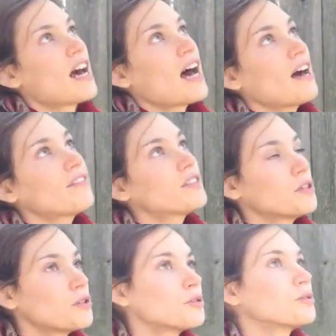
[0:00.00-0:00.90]
have
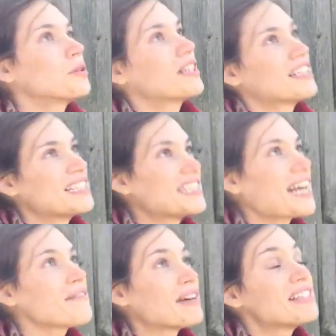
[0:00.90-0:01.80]
no
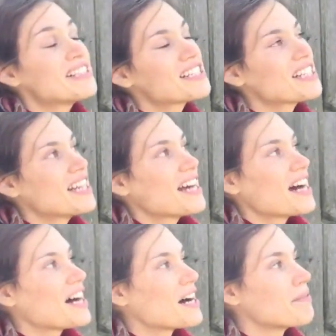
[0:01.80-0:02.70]
damage
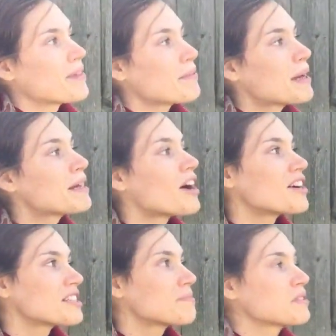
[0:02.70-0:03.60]
that might
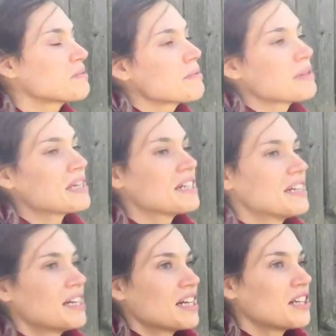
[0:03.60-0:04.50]
cause them to maybe
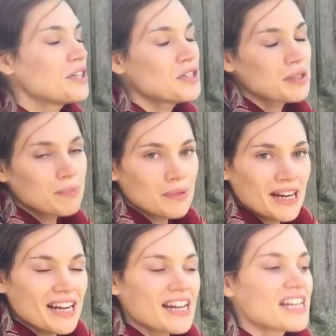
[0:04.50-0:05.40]
lose a
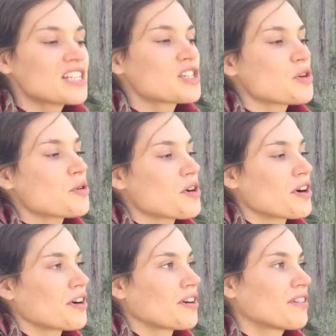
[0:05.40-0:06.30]
branch
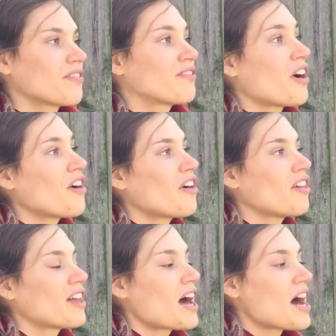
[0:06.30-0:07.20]
or
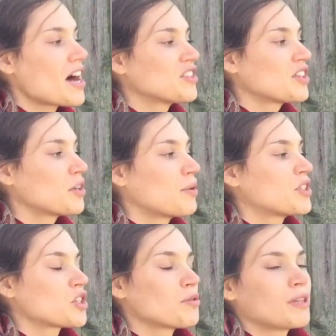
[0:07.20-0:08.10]
fall during the
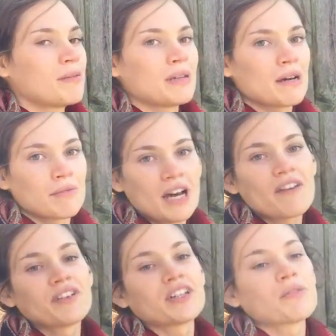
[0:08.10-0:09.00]
winter when they become
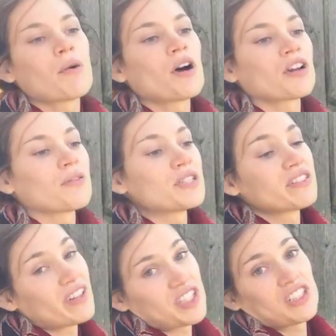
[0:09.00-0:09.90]
covered in water, which
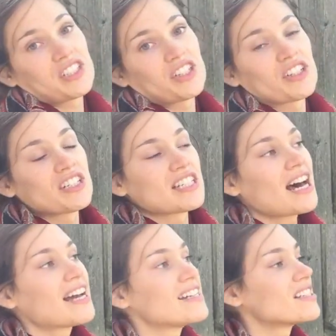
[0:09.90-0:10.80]
eventually turns to
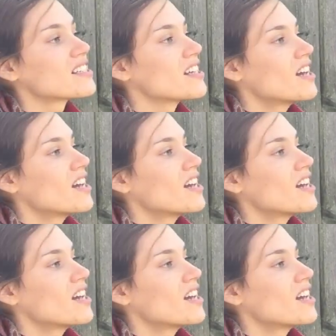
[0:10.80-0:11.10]
ice.